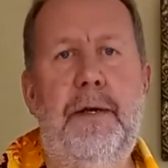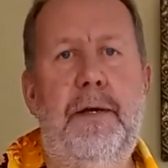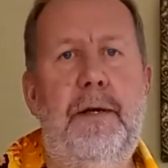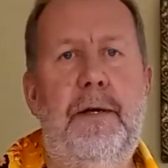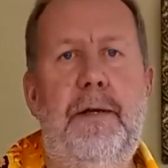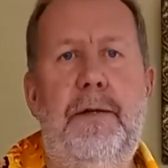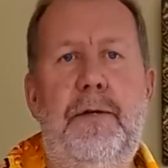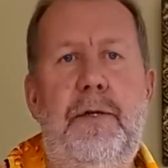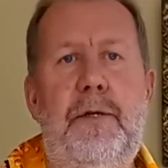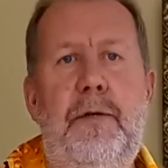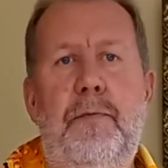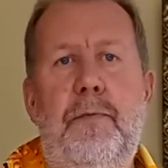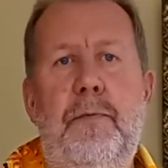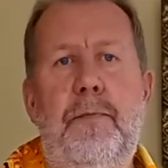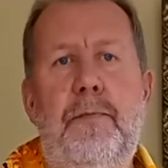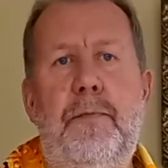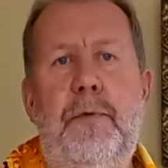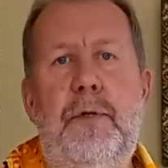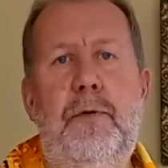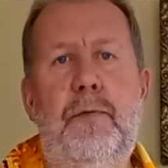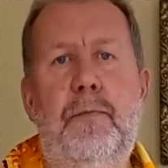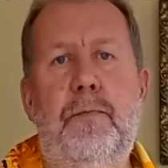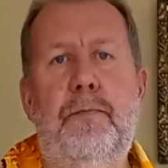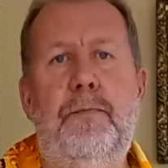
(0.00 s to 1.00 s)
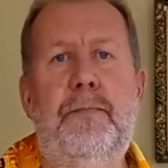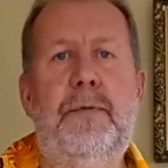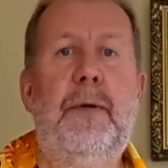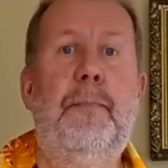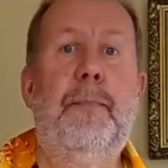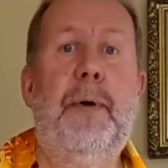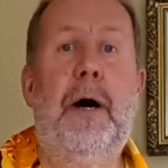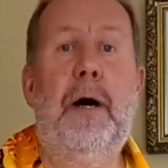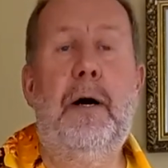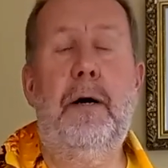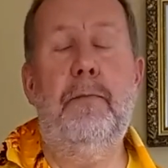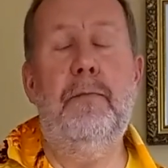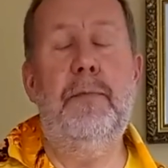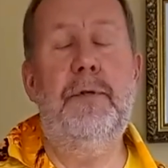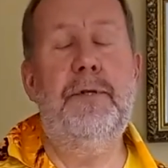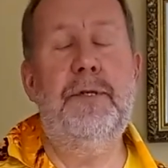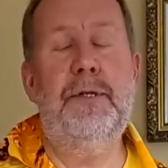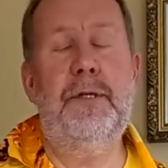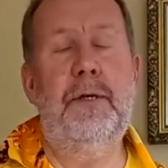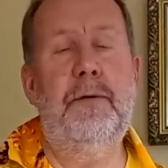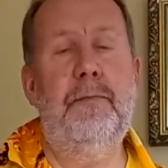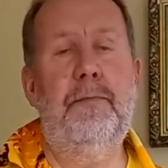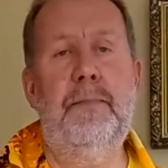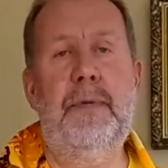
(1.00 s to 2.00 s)
new departments
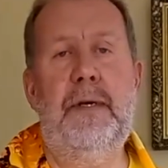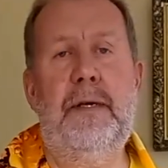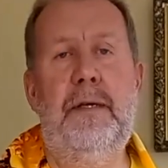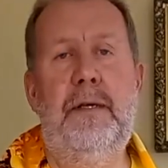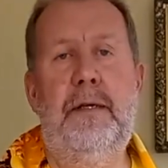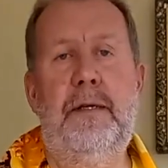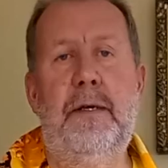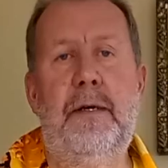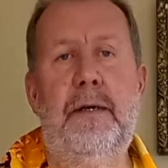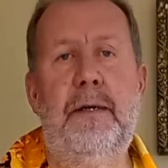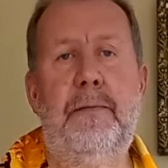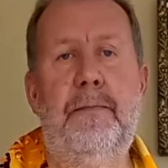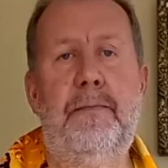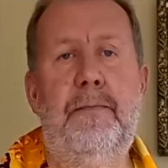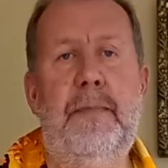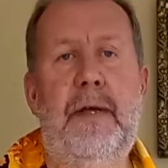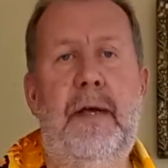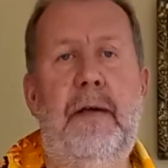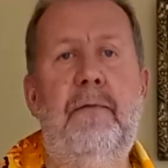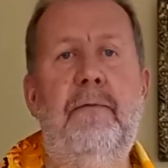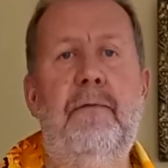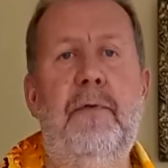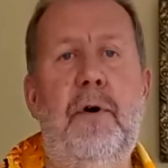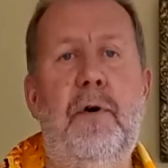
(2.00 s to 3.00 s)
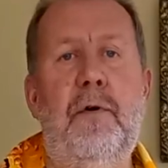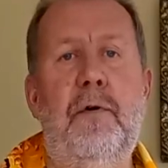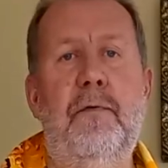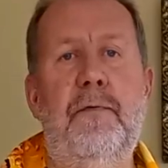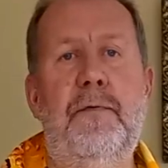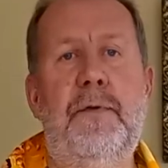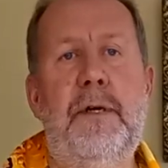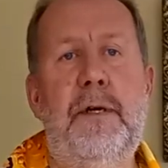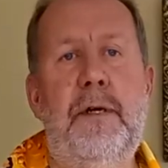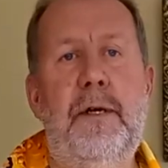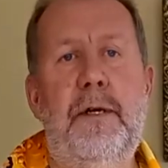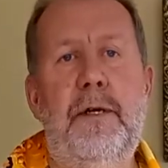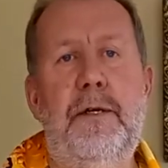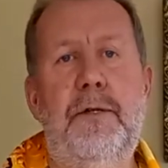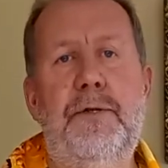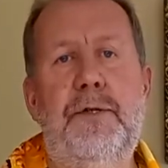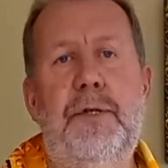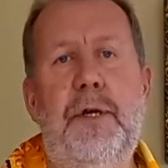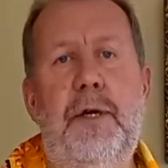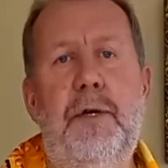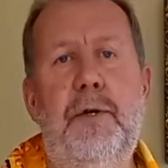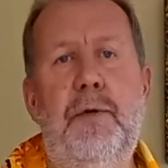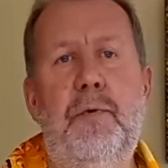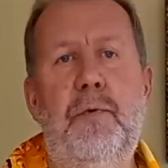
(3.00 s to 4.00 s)
can be involved.
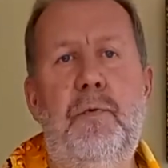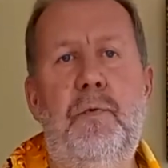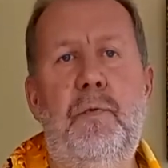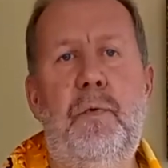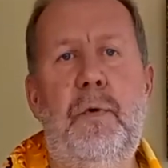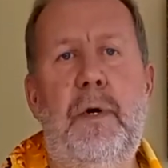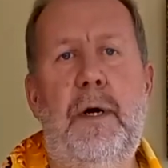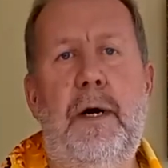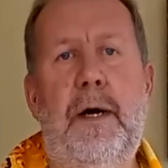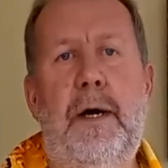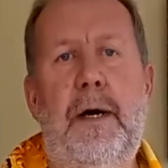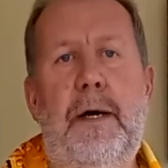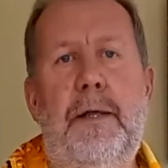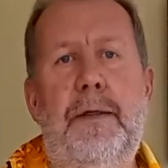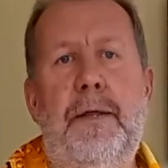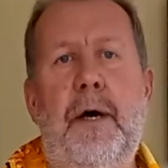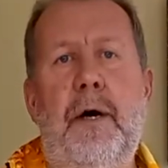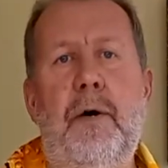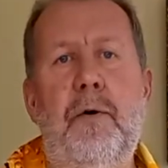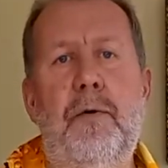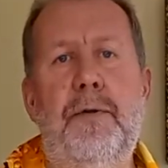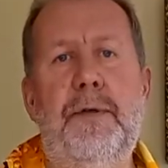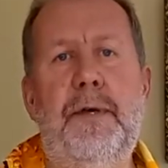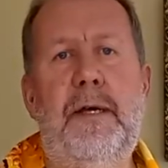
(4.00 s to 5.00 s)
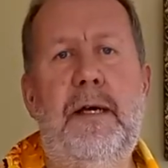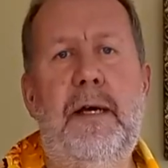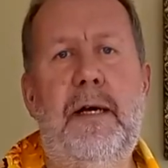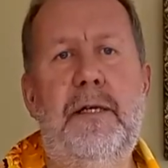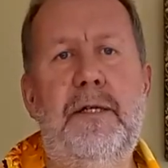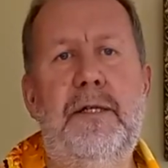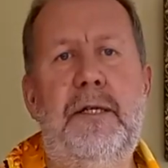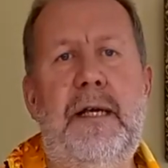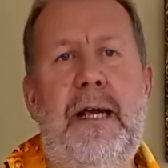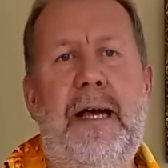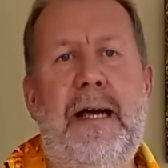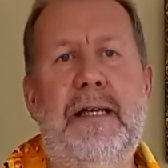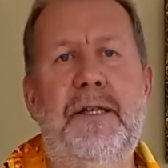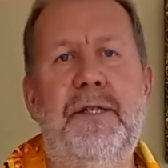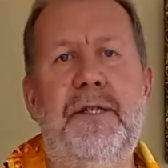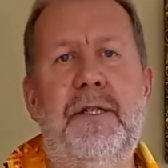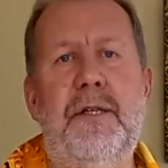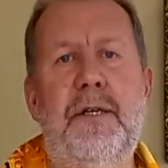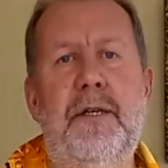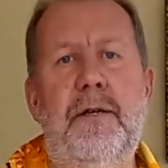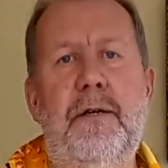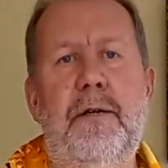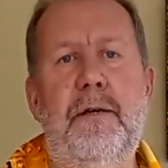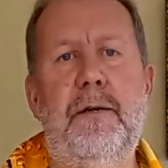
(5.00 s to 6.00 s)
So the whole thing actually has
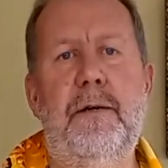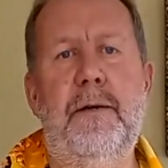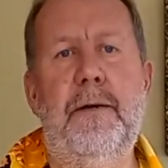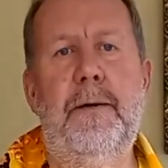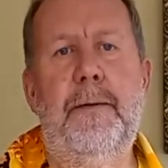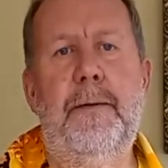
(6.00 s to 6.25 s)
to